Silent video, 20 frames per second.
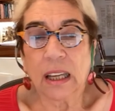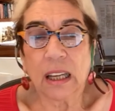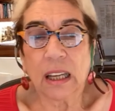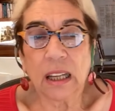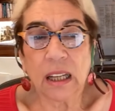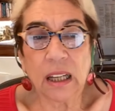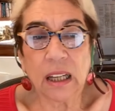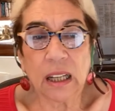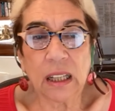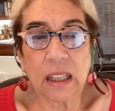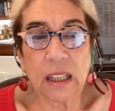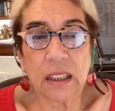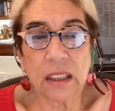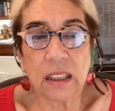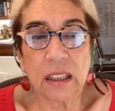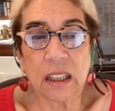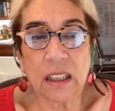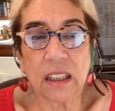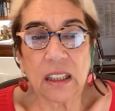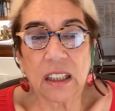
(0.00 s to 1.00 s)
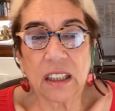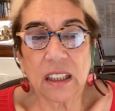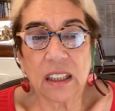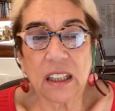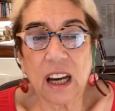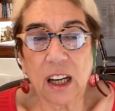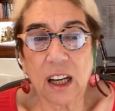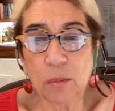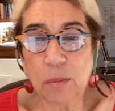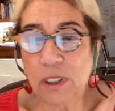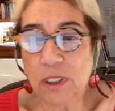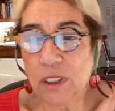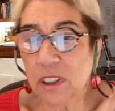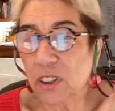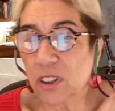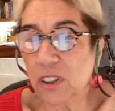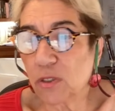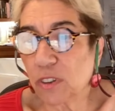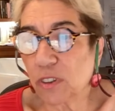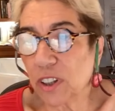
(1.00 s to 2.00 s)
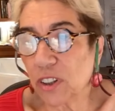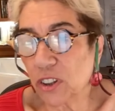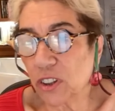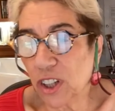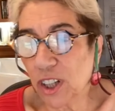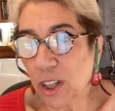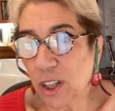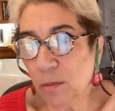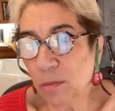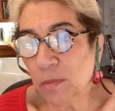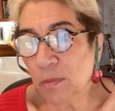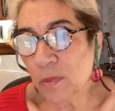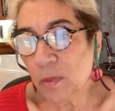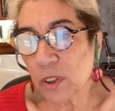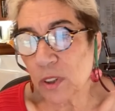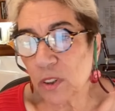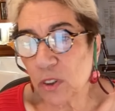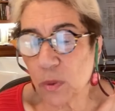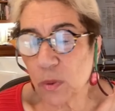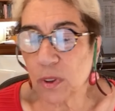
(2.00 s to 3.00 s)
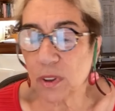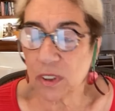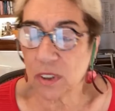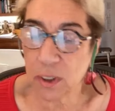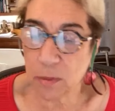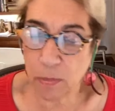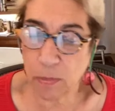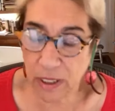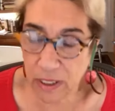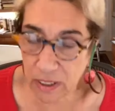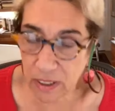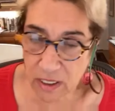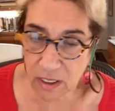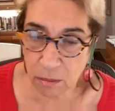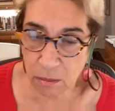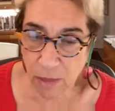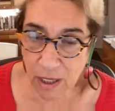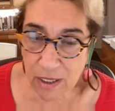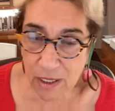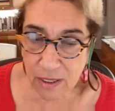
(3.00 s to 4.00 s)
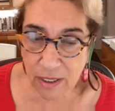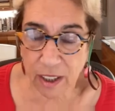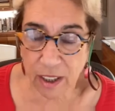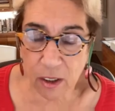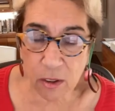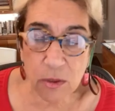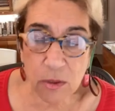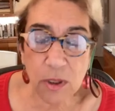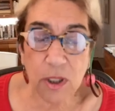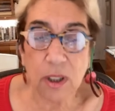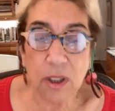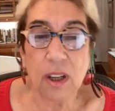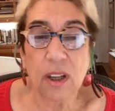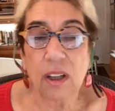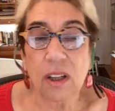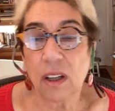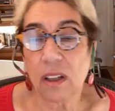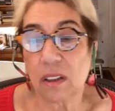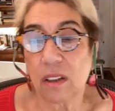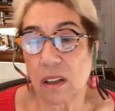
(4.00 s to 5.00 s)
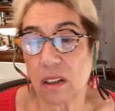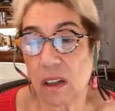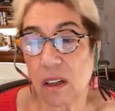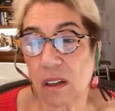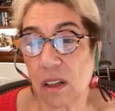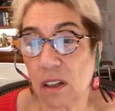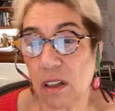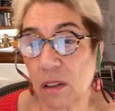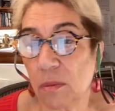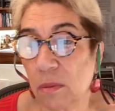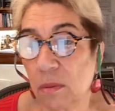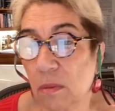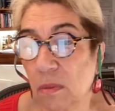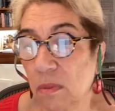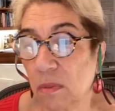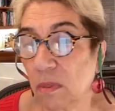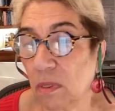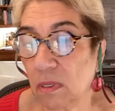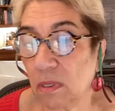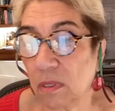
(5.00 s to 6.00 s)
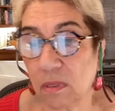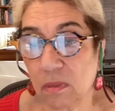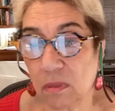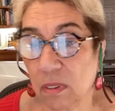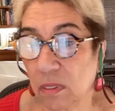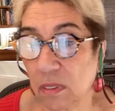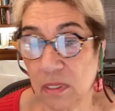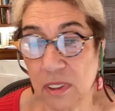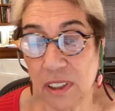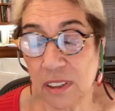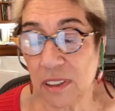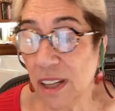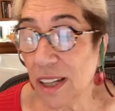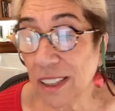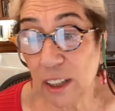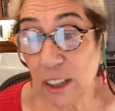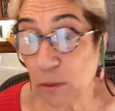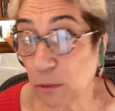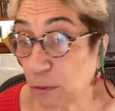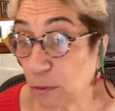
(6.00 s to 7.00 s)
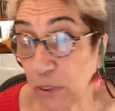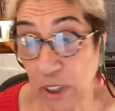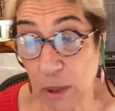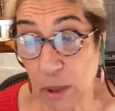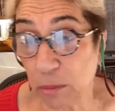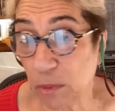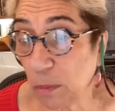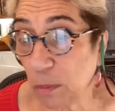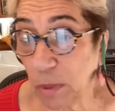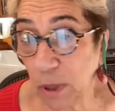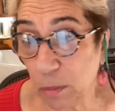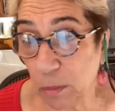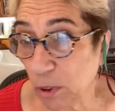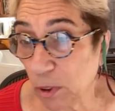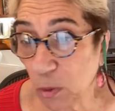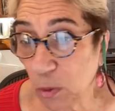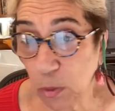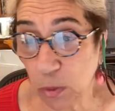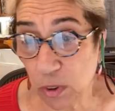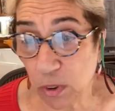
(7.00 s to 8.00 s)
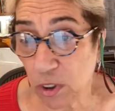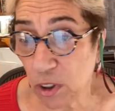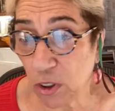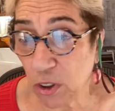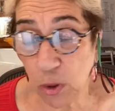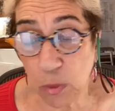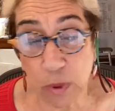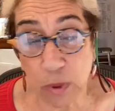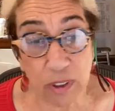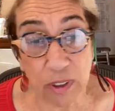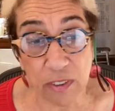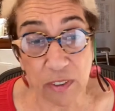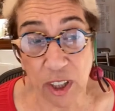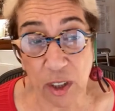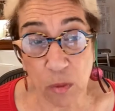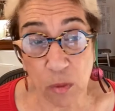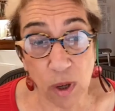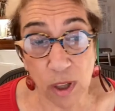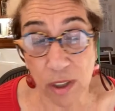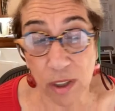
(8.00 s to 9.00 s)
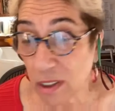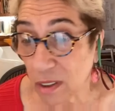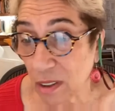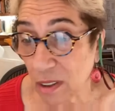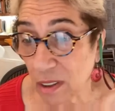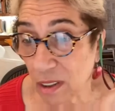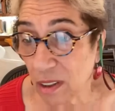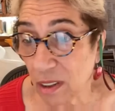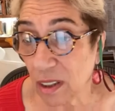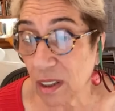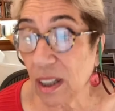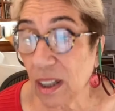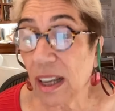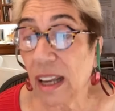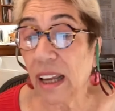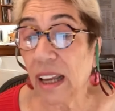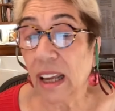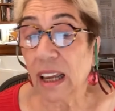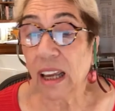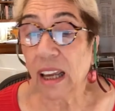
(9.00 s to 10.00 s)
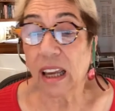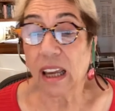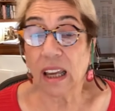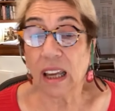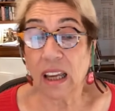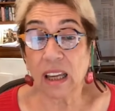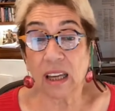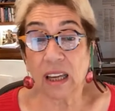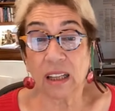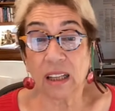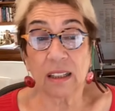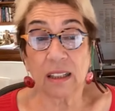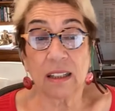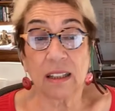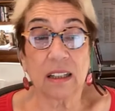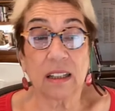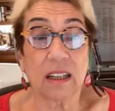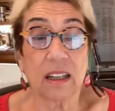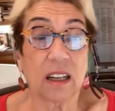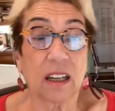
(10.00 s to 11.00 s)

And the communist regime, which was based in Moscow, did not give freedom to people to do whatever they wanted. And